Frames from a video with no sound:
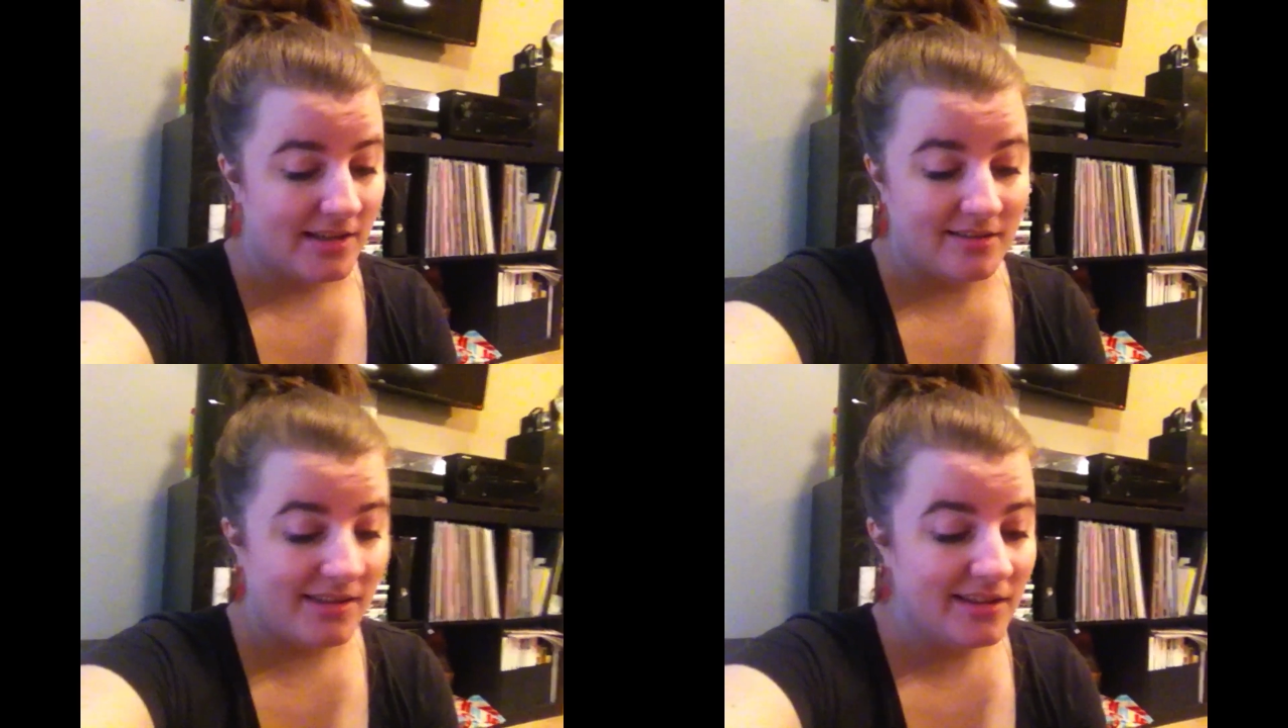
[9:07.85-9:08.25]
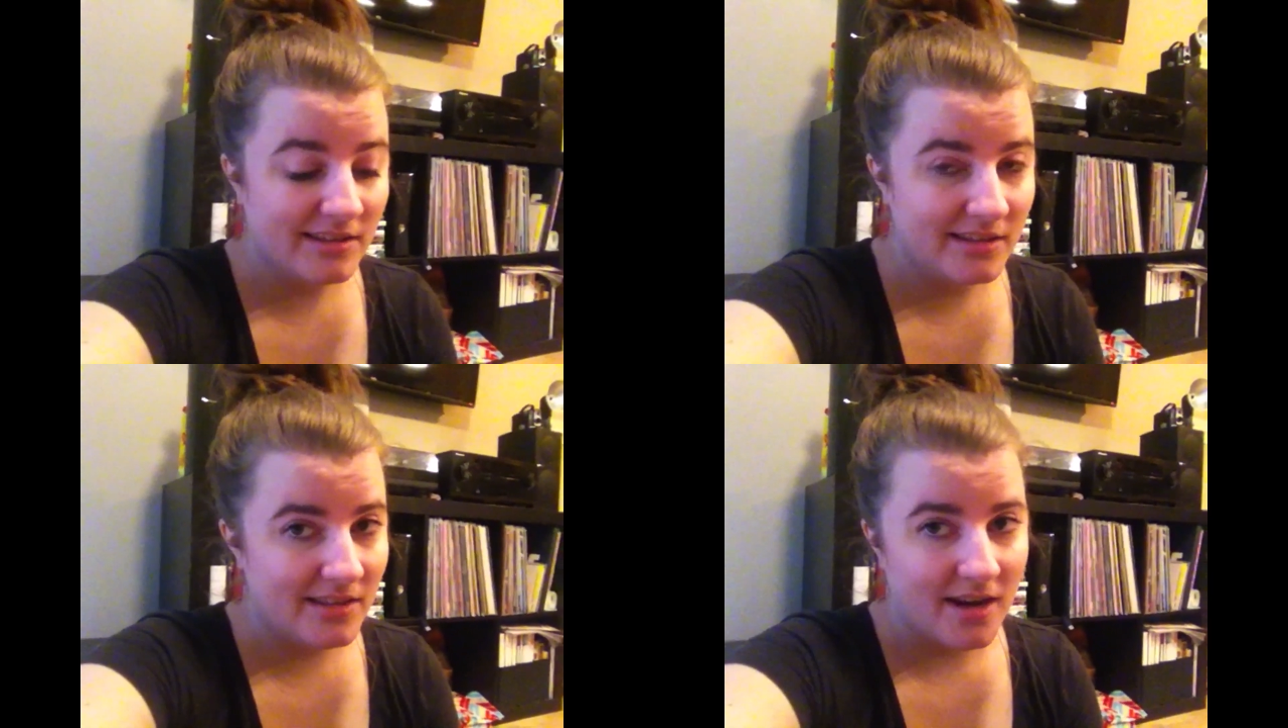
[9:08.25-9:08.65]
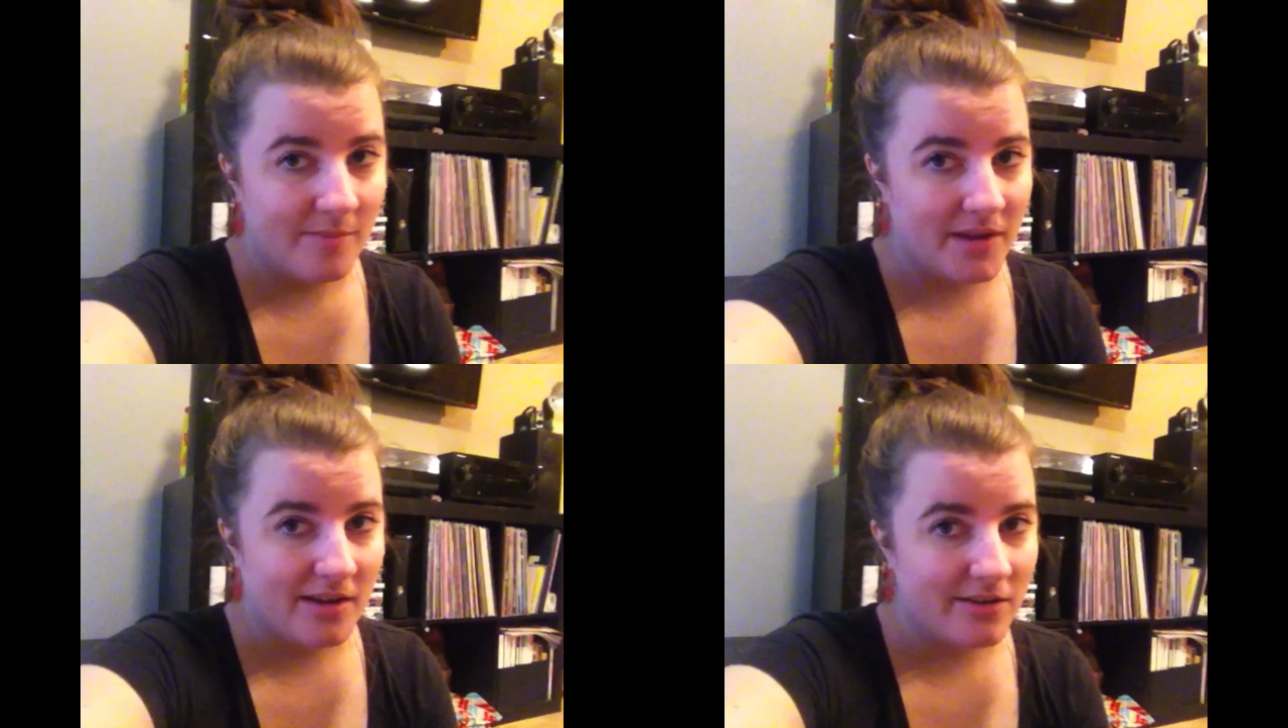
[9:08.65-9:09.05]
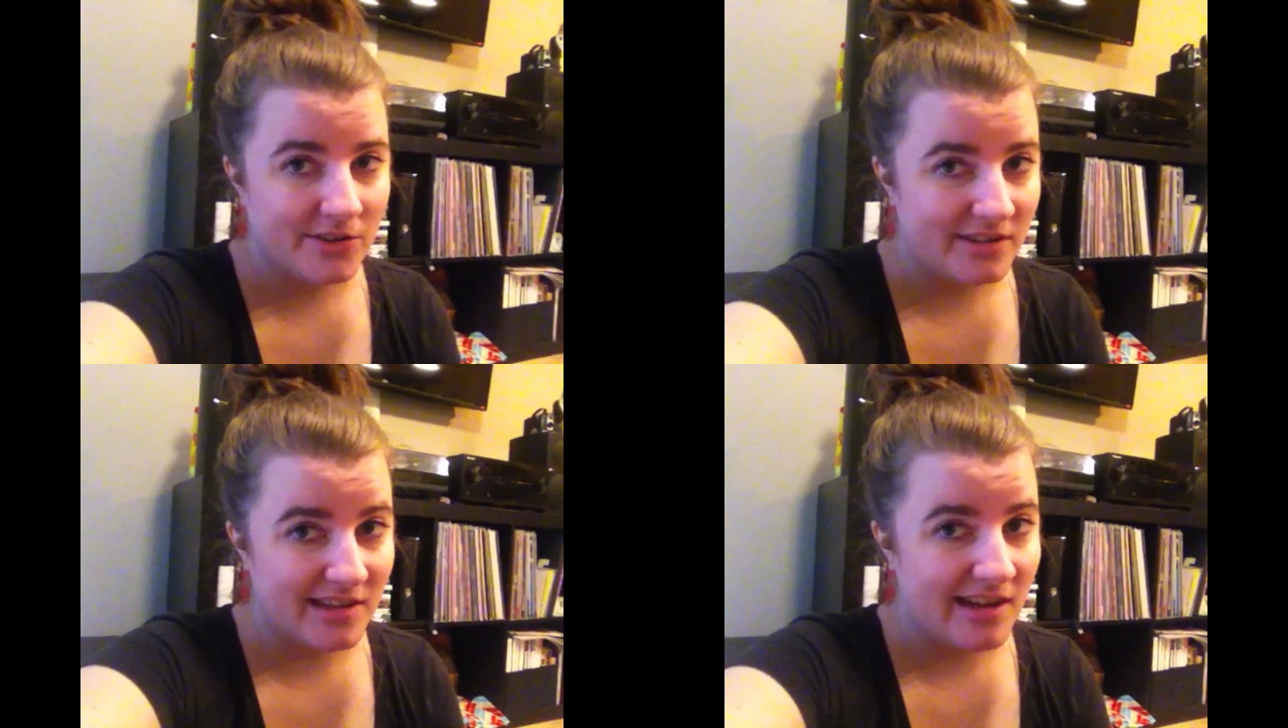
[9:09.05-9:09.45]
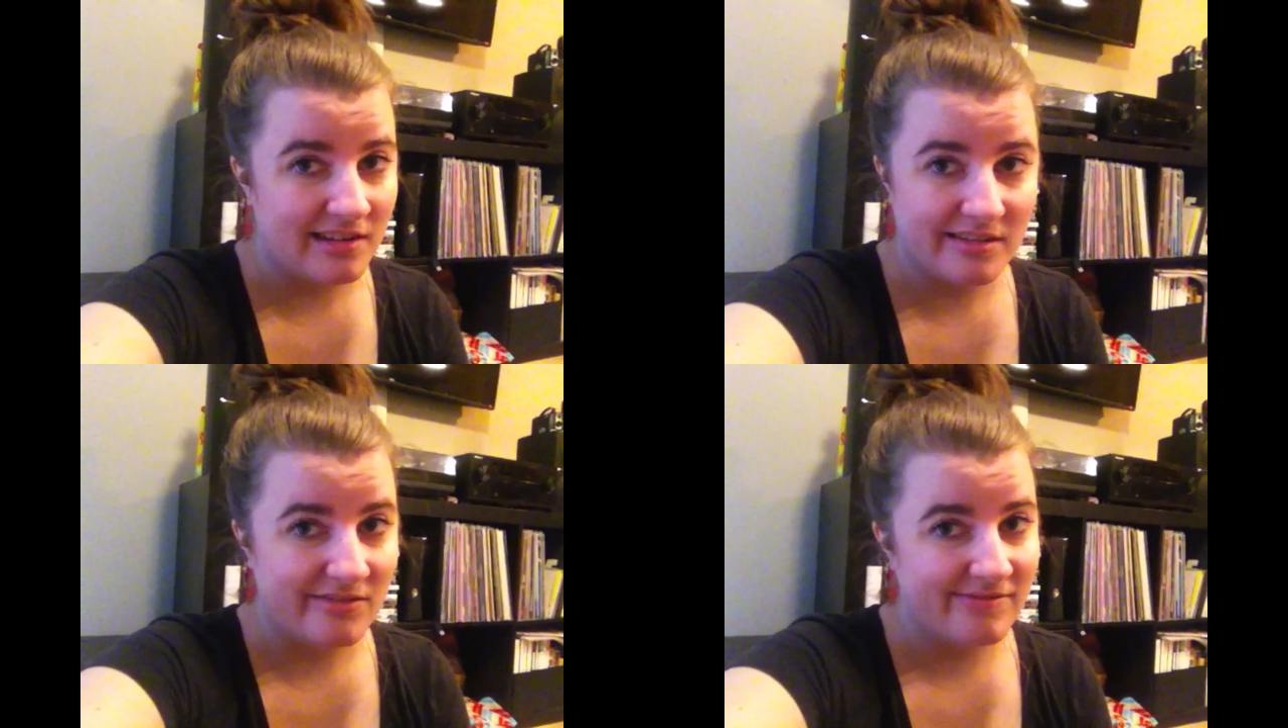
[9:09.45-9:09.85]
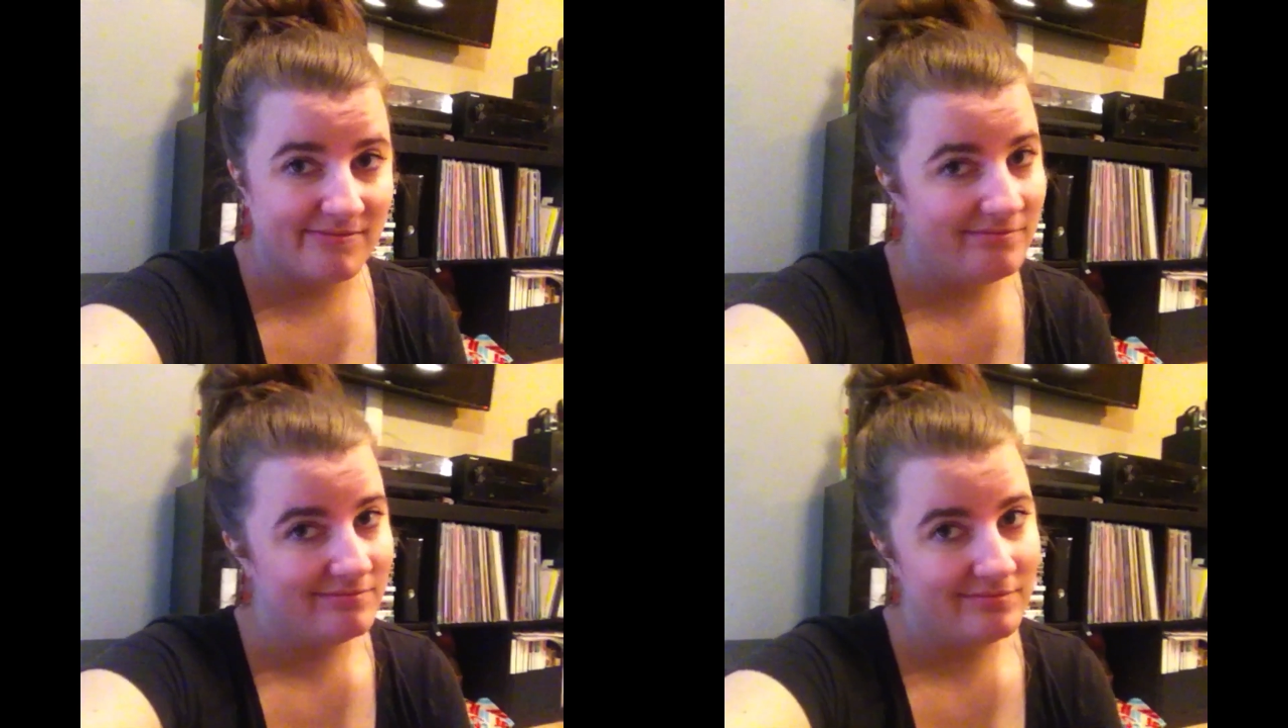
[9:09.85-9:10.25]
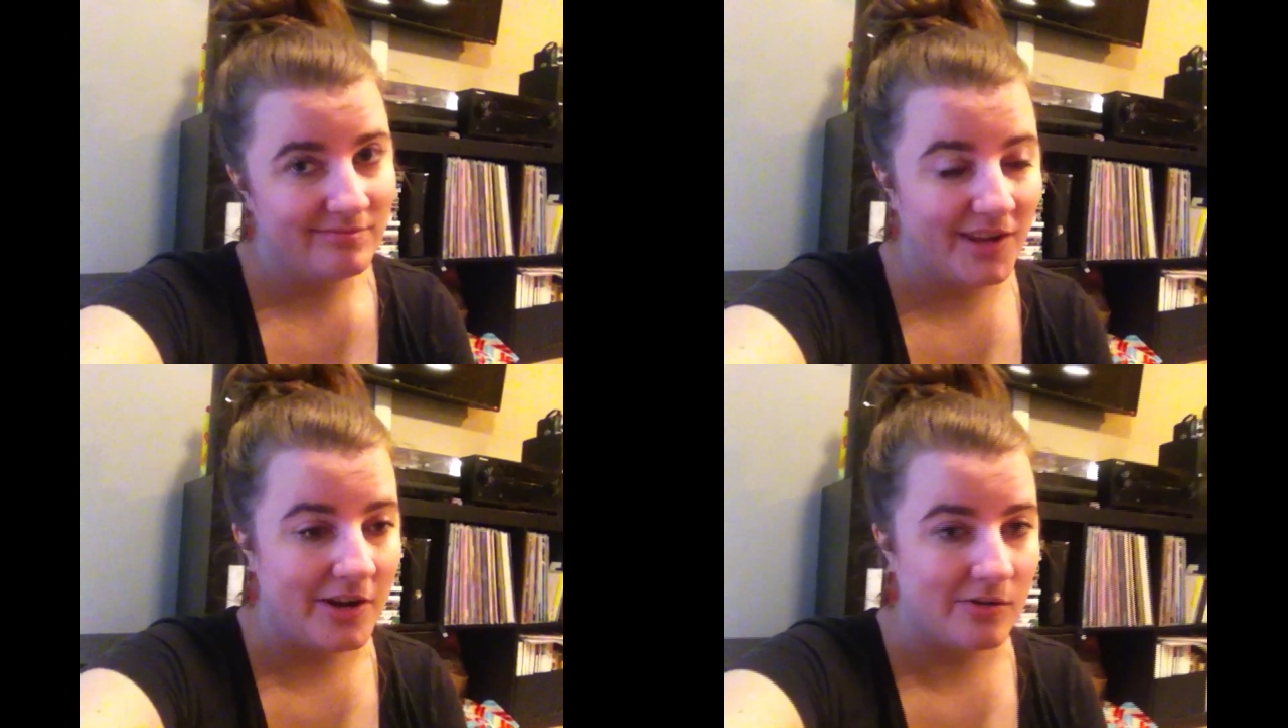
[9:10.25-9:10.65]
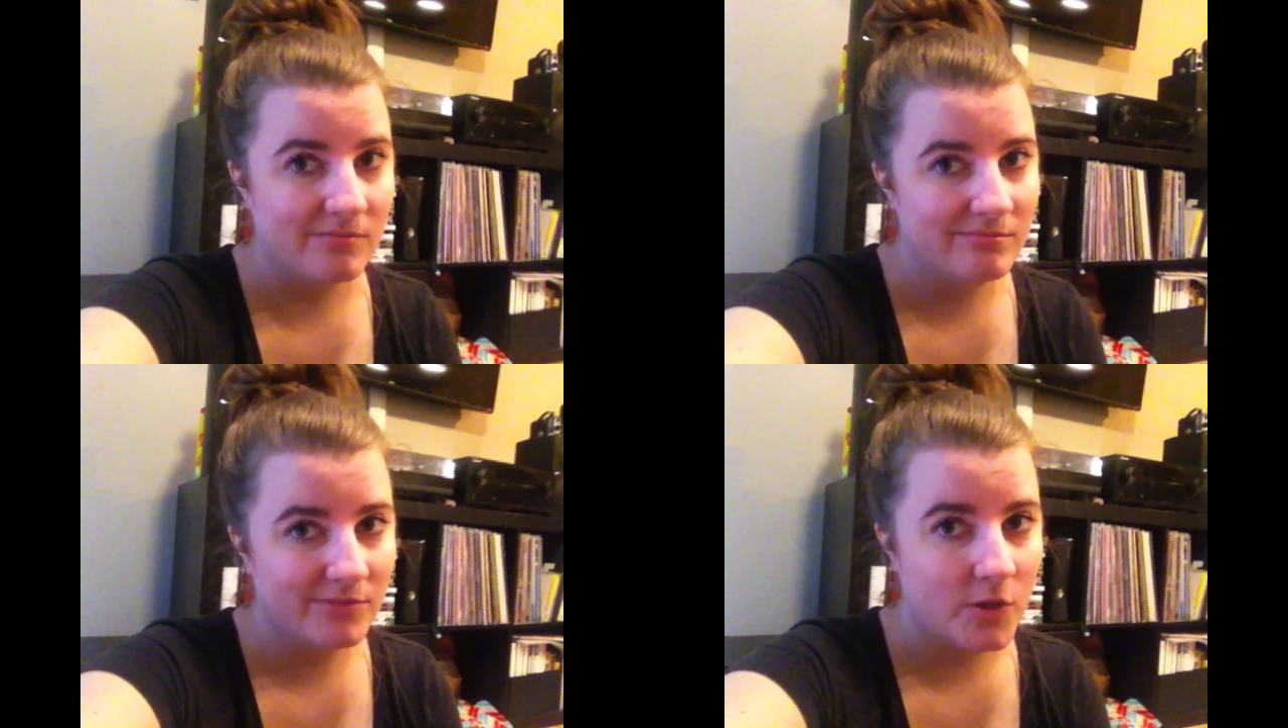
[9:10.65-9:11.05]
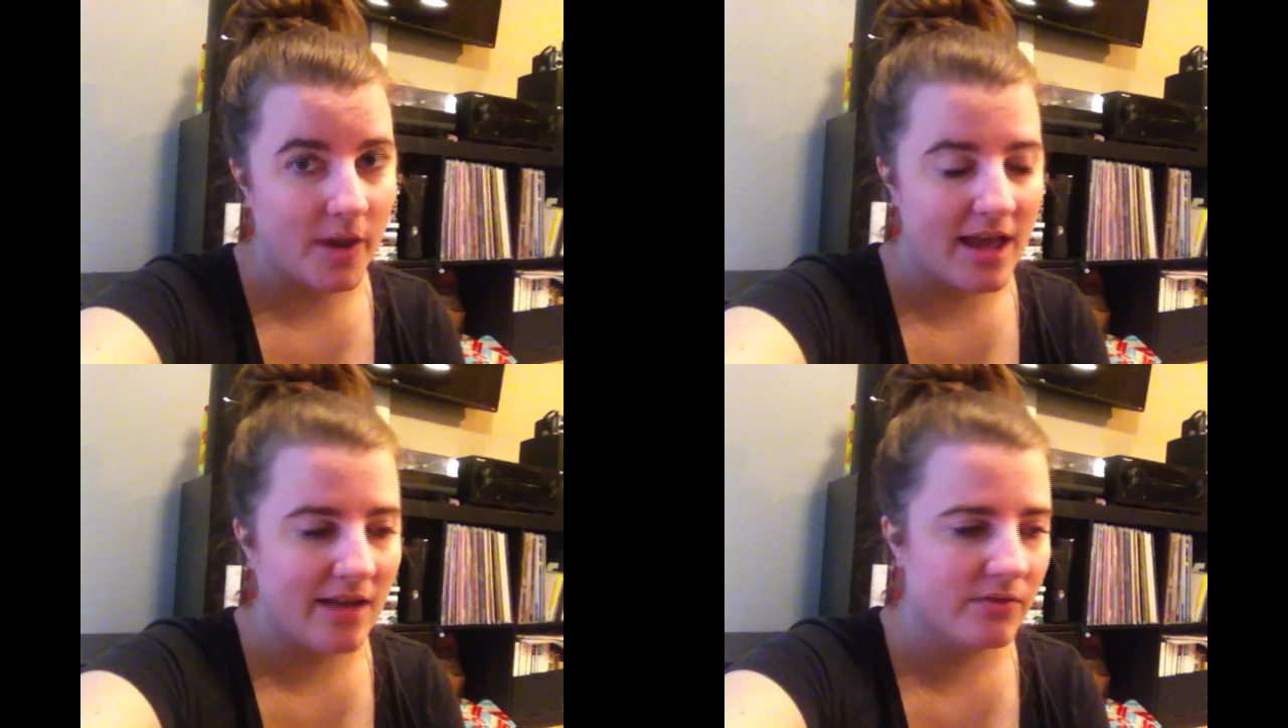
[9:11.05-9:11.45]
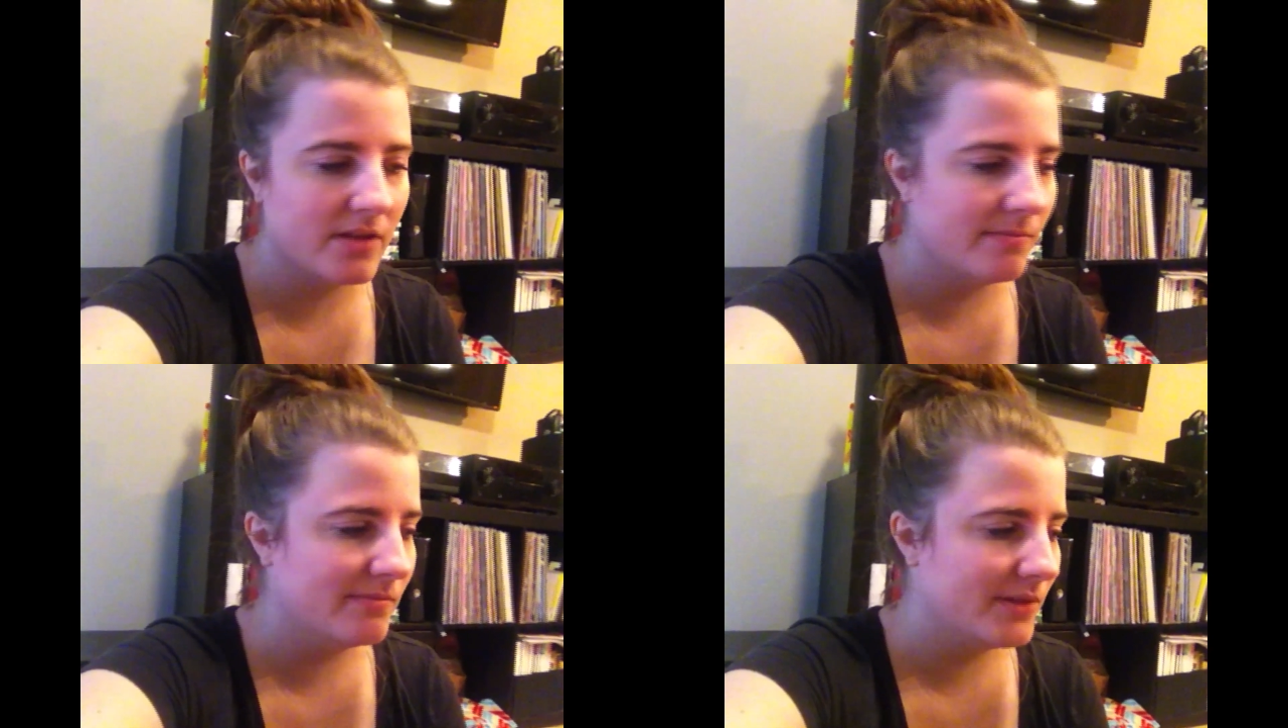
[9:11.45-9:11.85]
Like these that I make are just kind of, you know, so I have them.